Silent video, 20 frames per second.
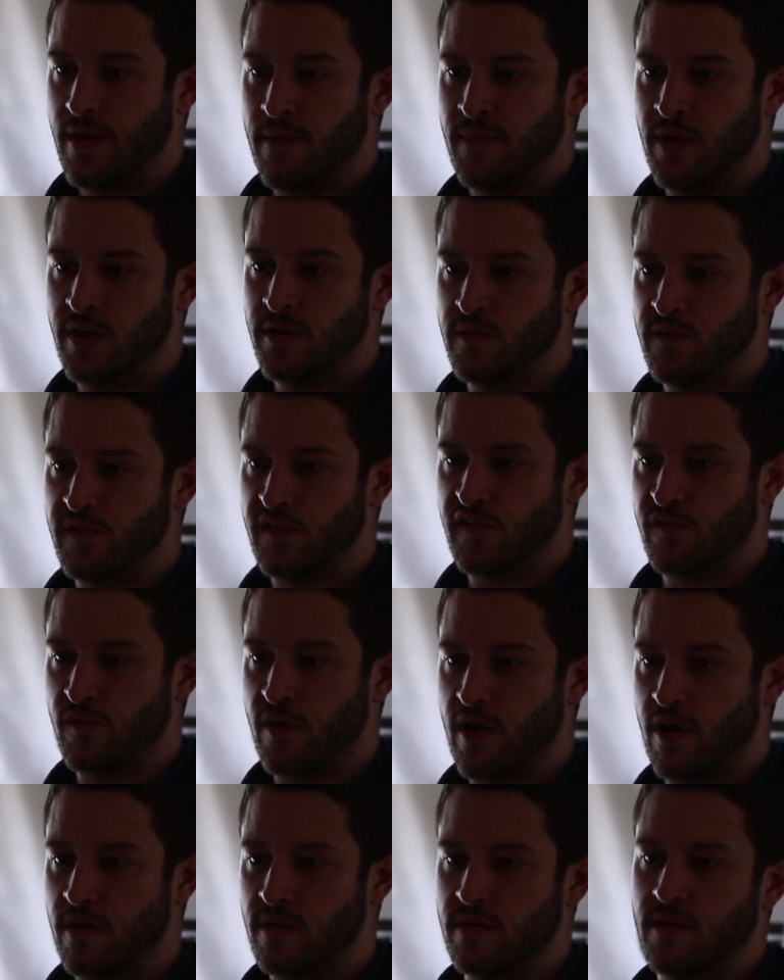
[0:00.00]
That made news as
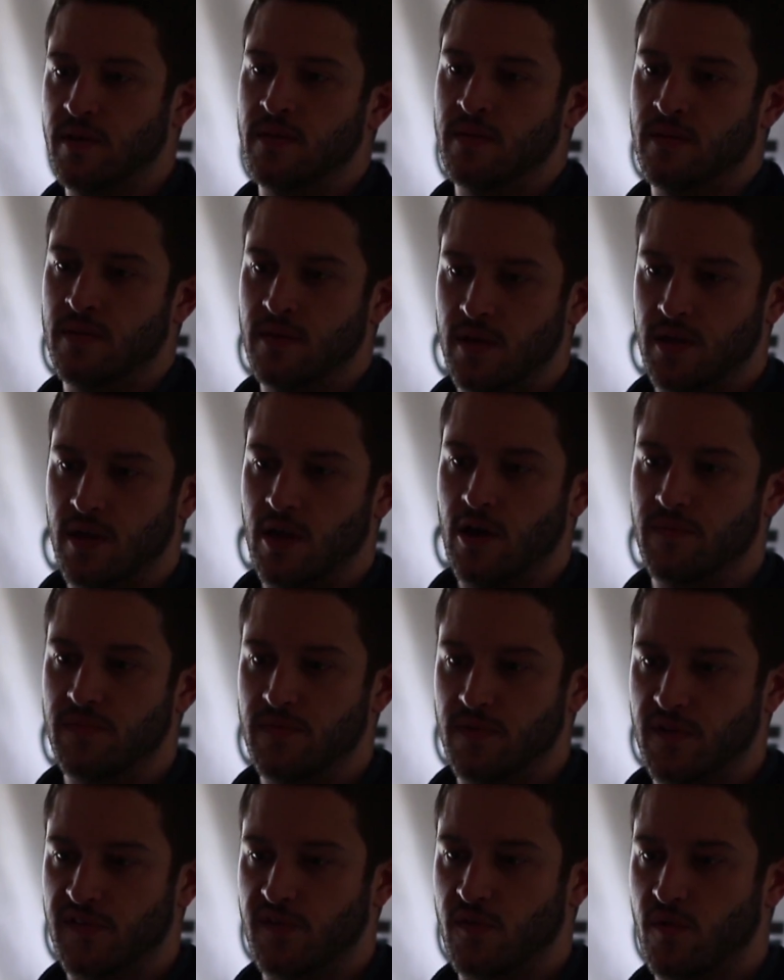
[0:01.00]
well and
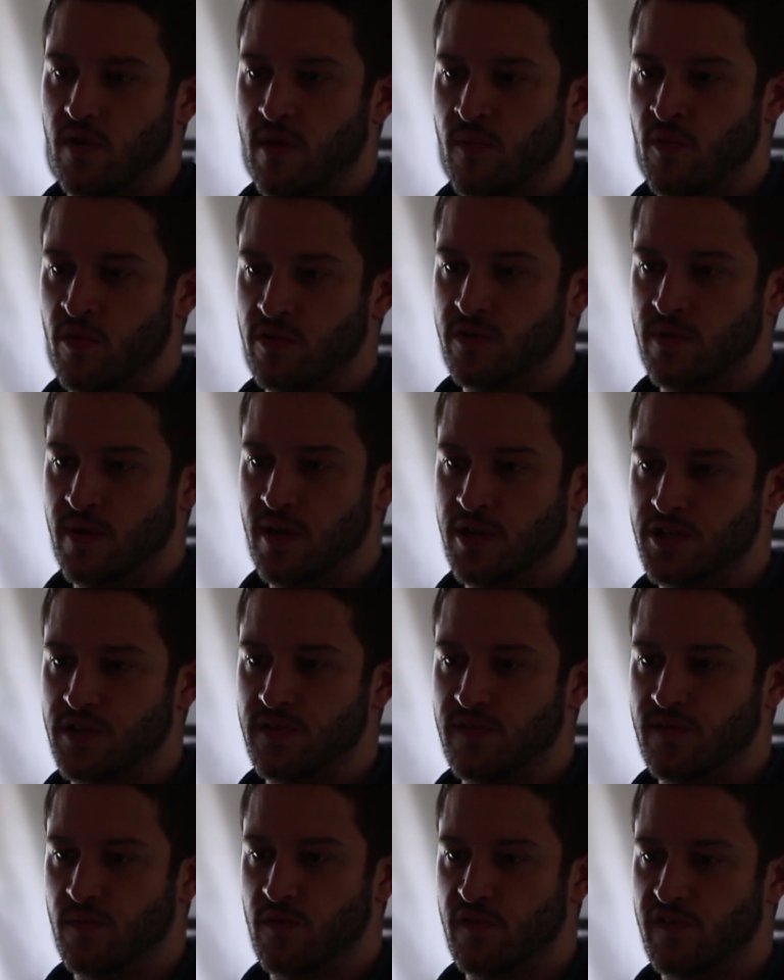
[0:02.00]
helped us acquire more
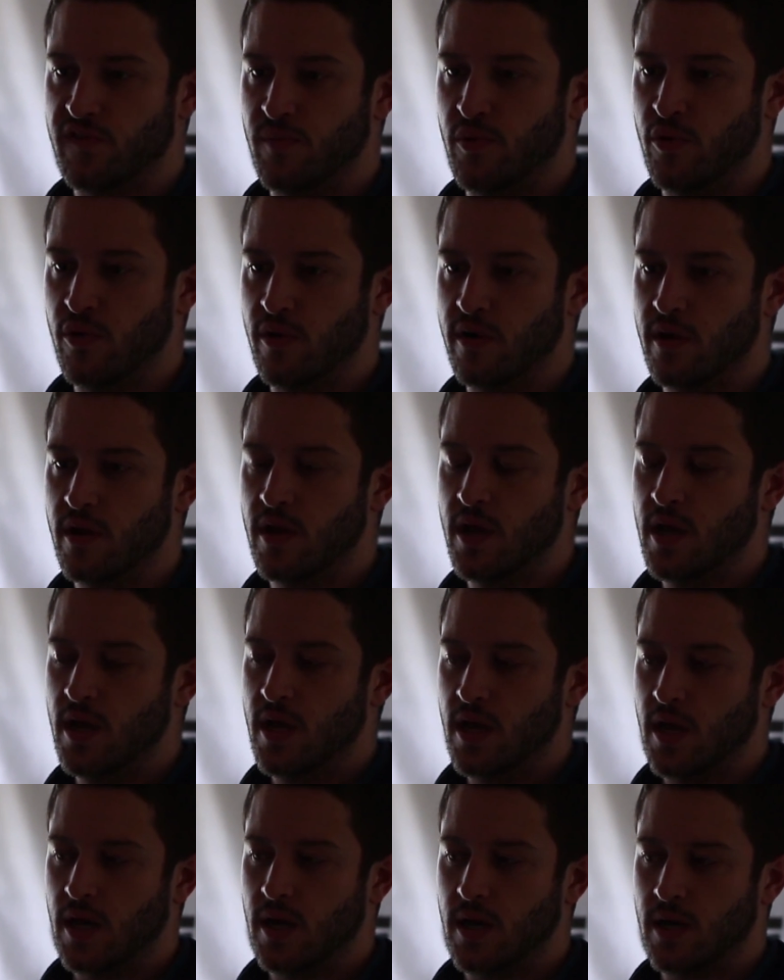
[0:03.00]
donations and more support.
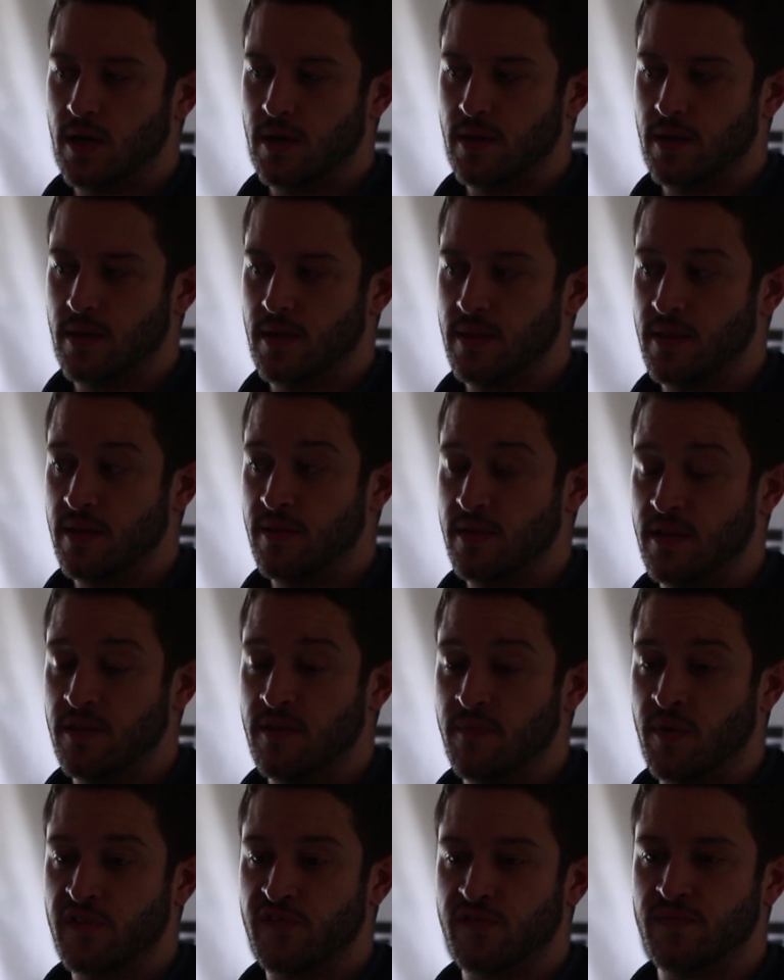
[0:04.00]
And then in
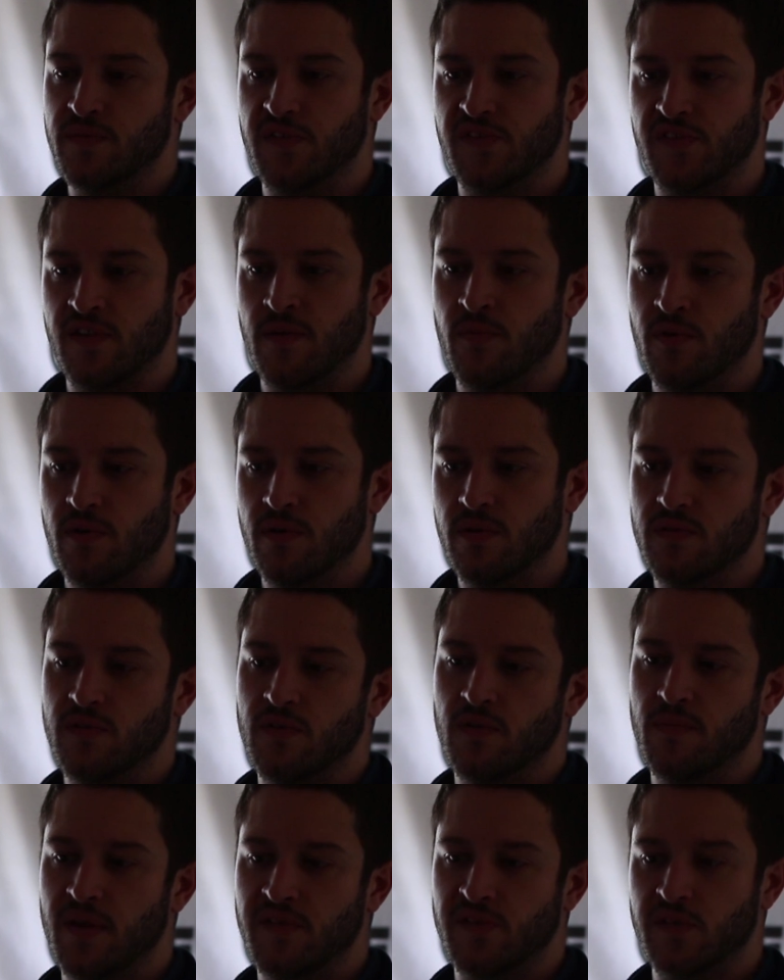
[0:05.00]
the months from December
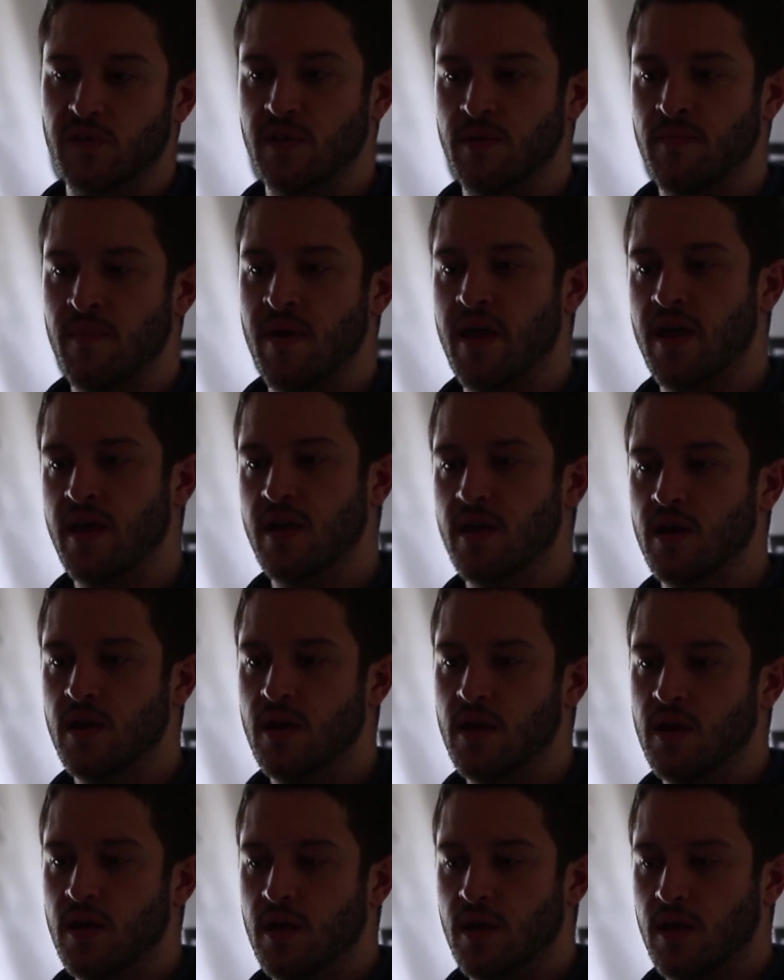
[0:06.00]
to basically May,
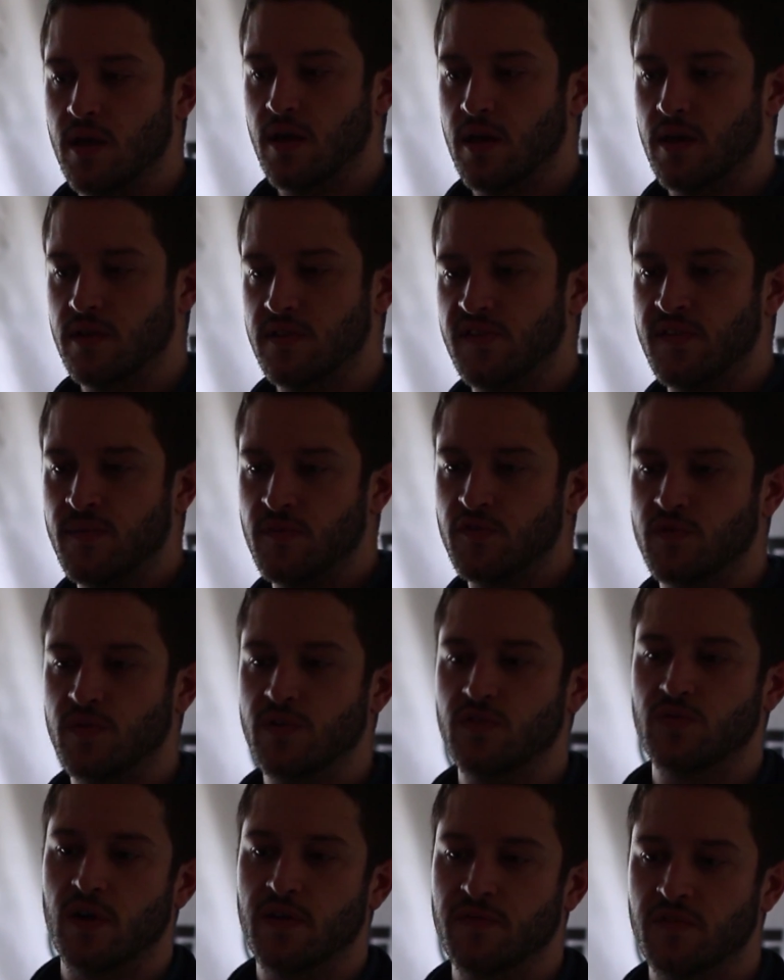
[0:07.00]
December
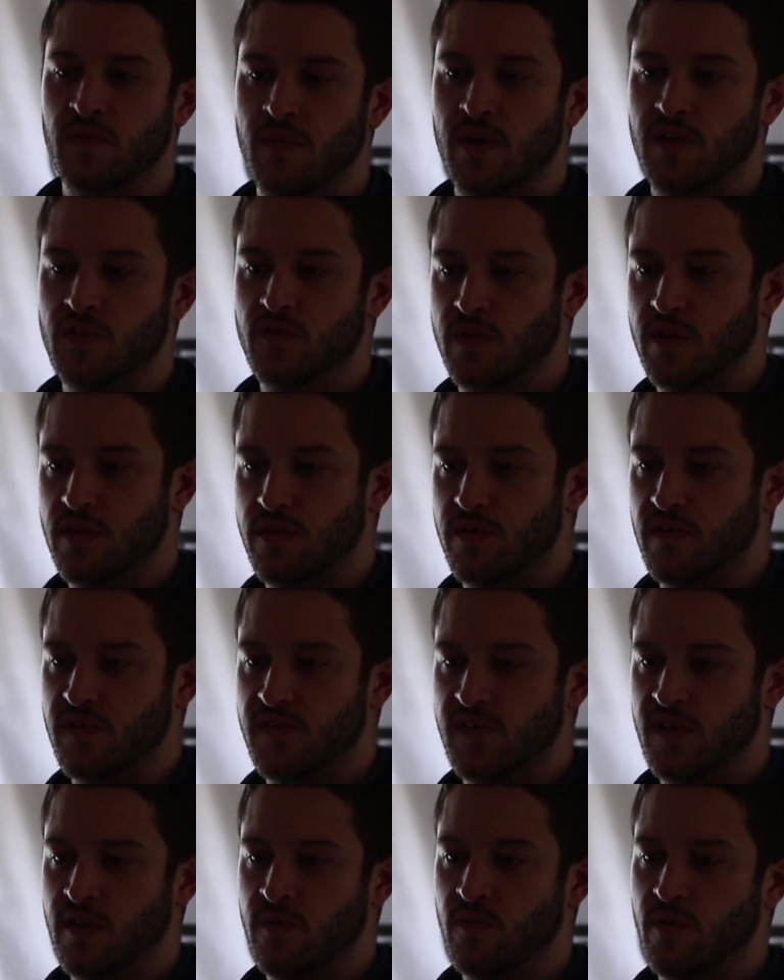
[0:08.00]
2012 to May
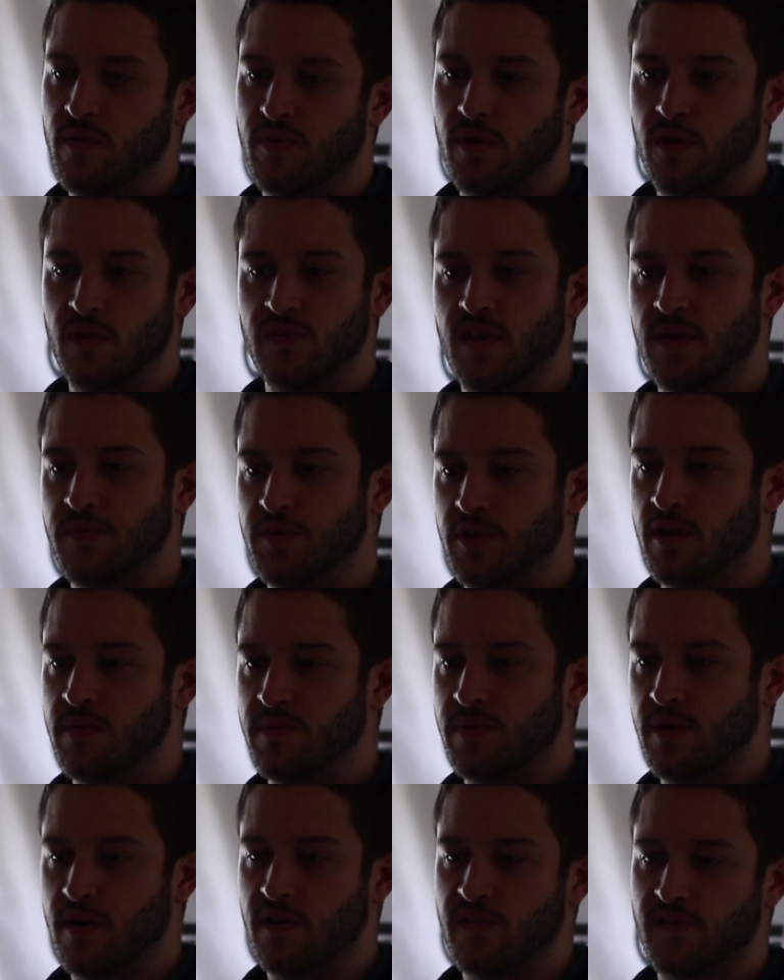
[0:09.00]
2013, we prototyped gun
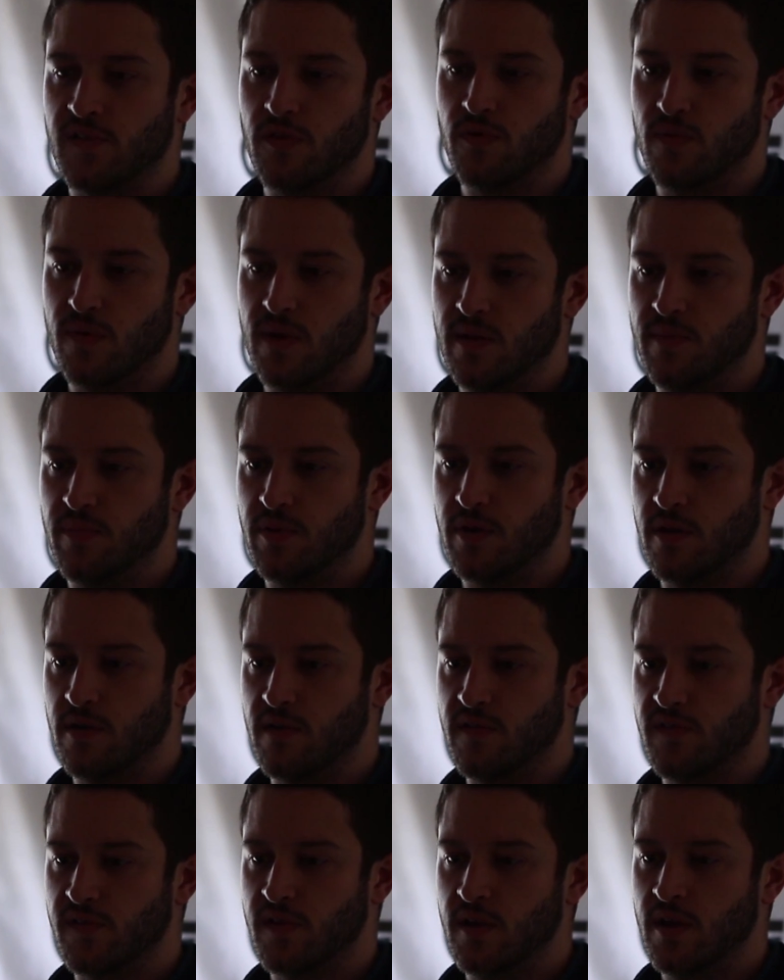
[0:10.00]
parts on 3D
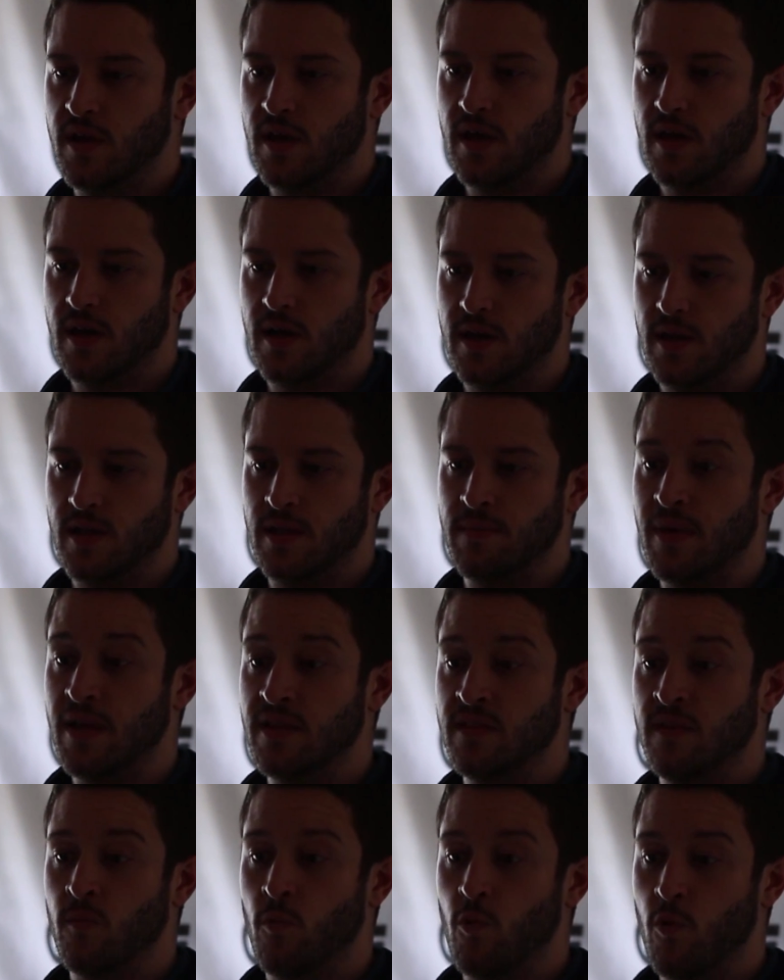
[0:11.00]
printers and
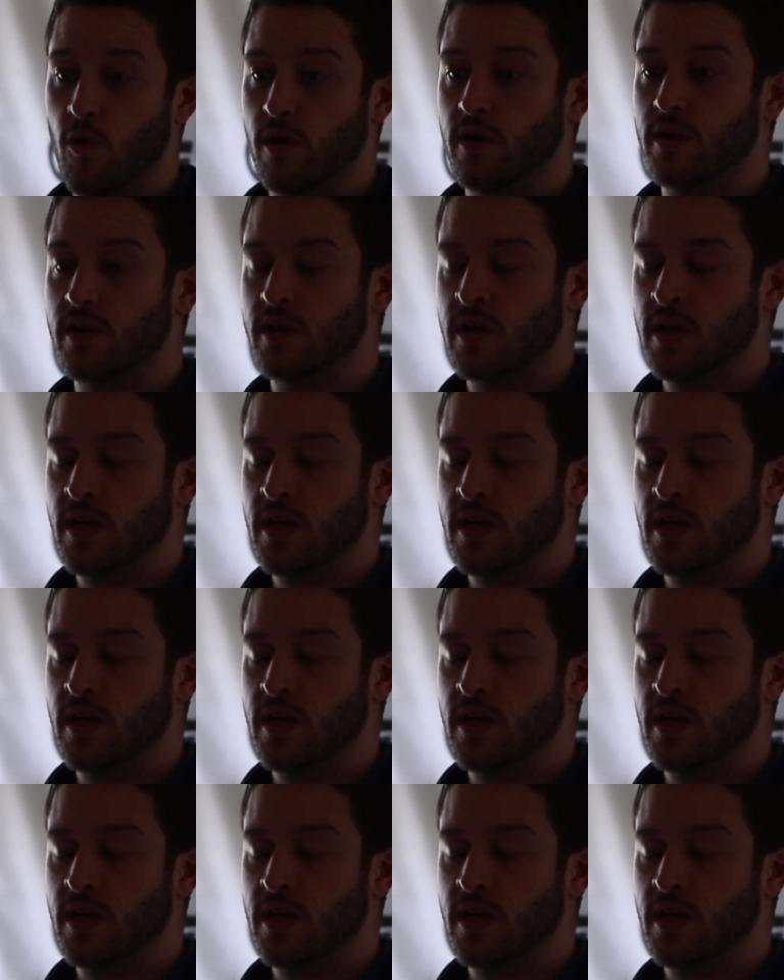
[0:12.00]
made them work.